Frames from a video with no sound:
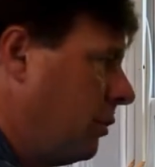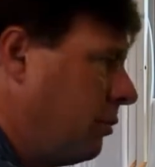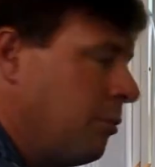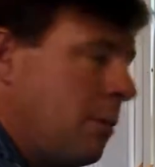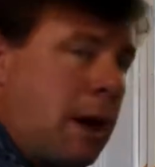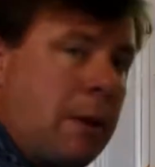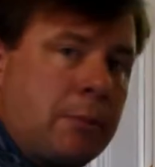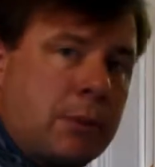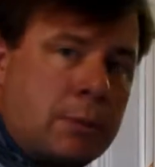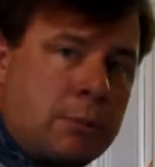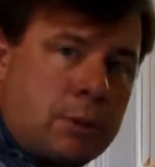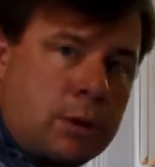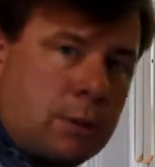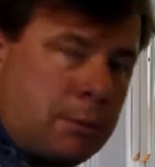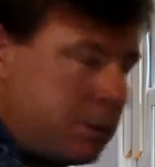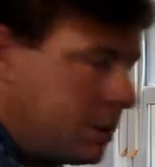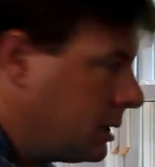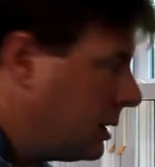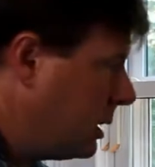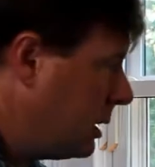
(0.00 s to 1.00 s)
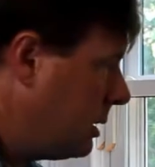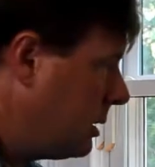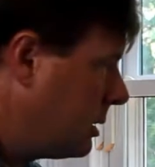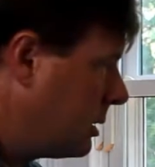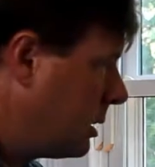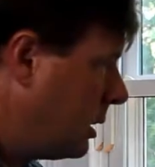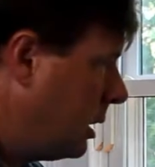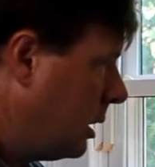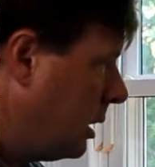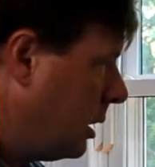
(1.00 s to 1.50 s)
We've mapped the
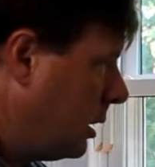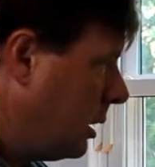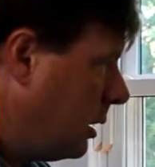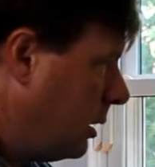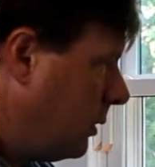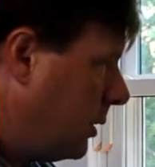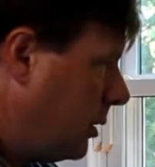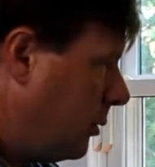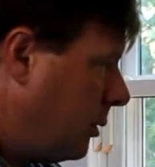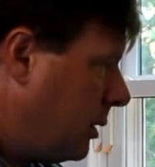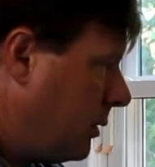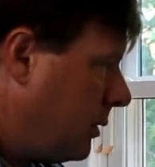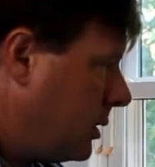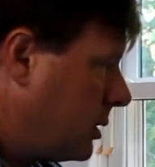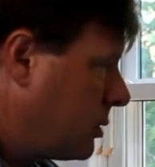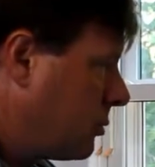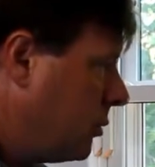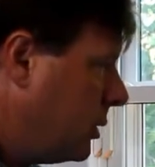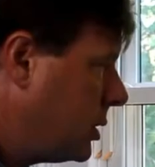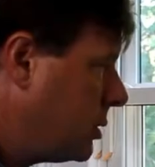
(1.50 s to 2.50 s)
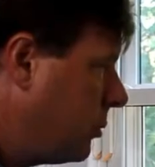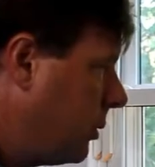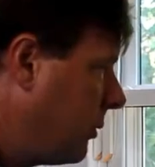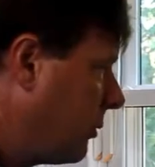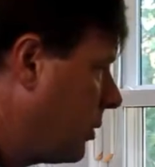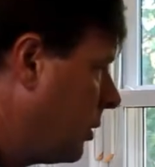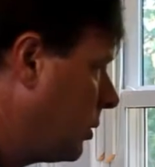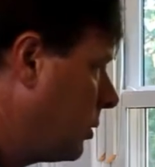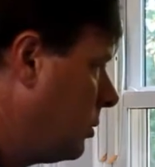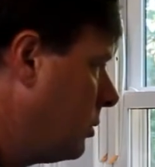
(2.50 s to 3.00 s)
properties. They're in this region,
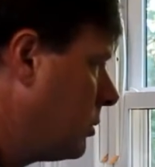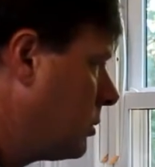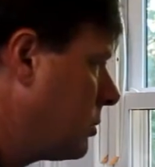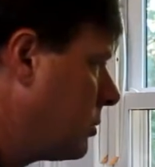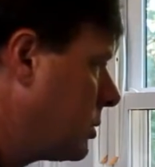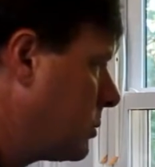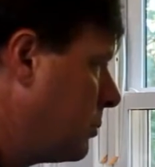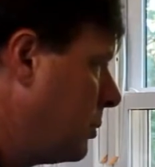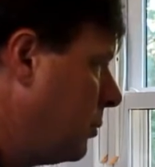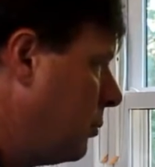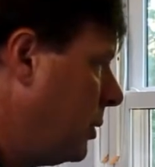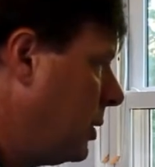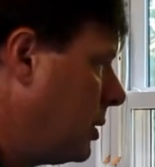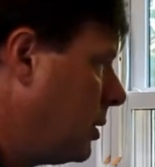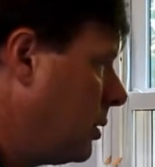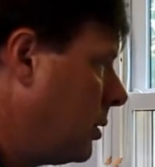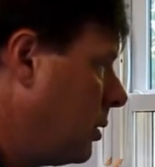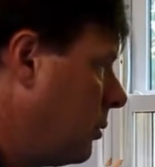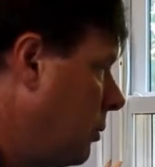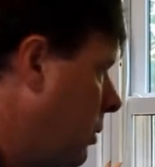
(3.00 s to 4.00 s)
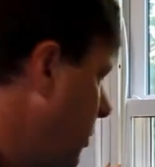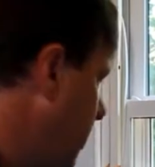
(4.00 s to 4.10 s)
we've got contours, but we don't know